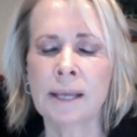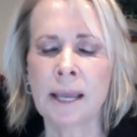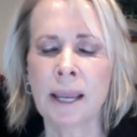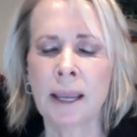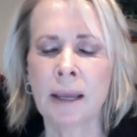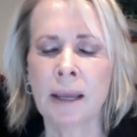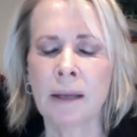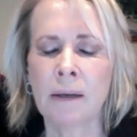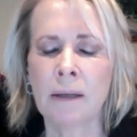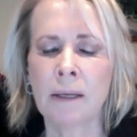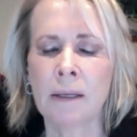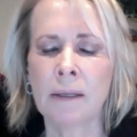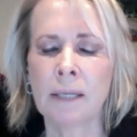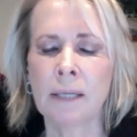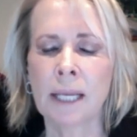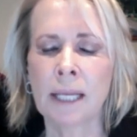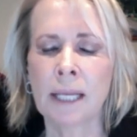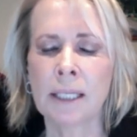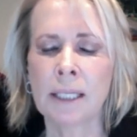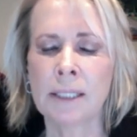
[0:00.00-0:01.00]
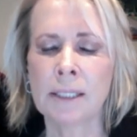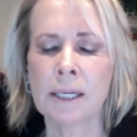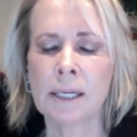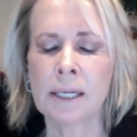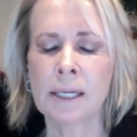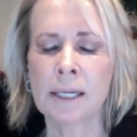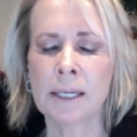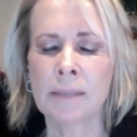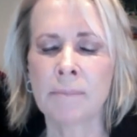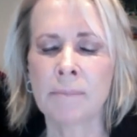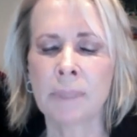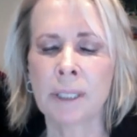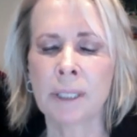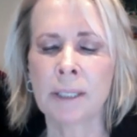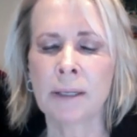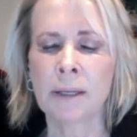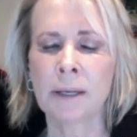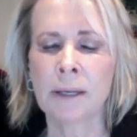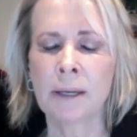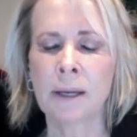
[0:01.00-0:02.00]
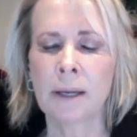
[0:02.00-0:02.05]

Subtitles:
hand at any time, but